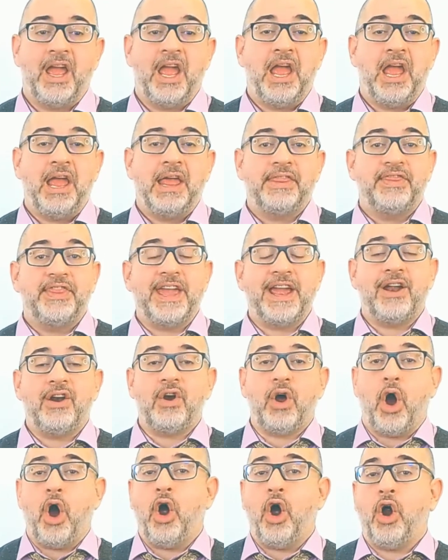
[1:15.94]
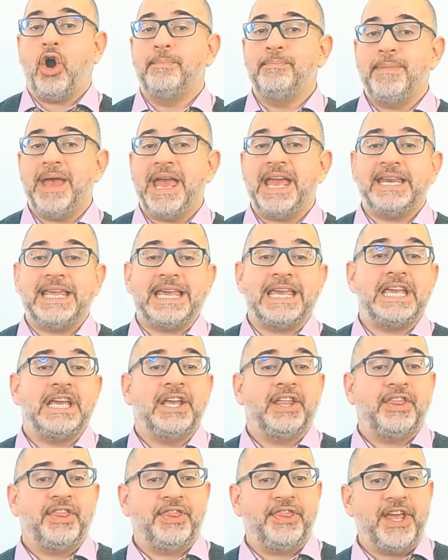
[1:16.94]
There are many
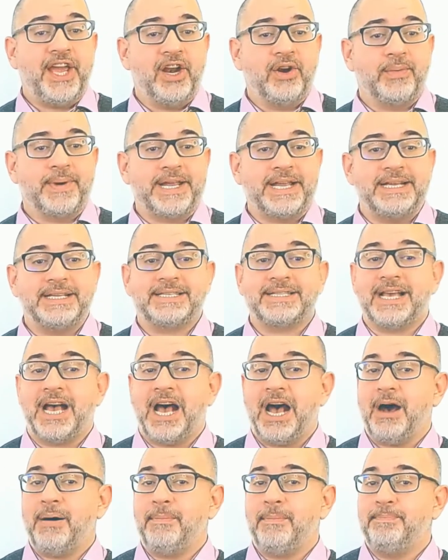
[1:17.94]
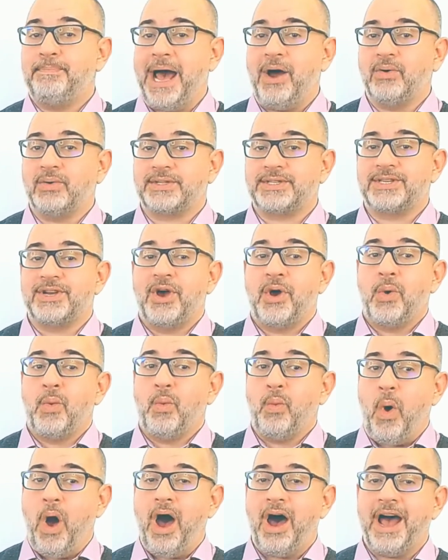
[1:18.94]
theories about
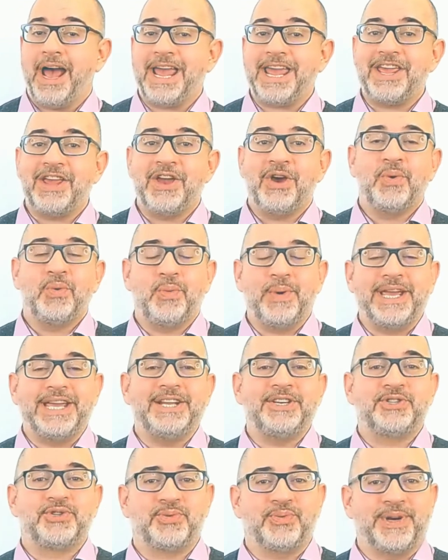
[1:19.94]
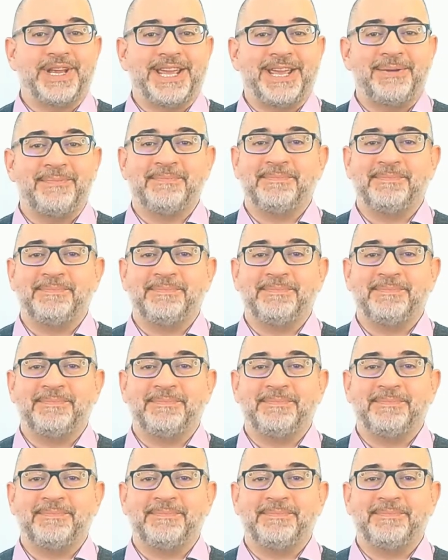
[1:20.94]
why we dream.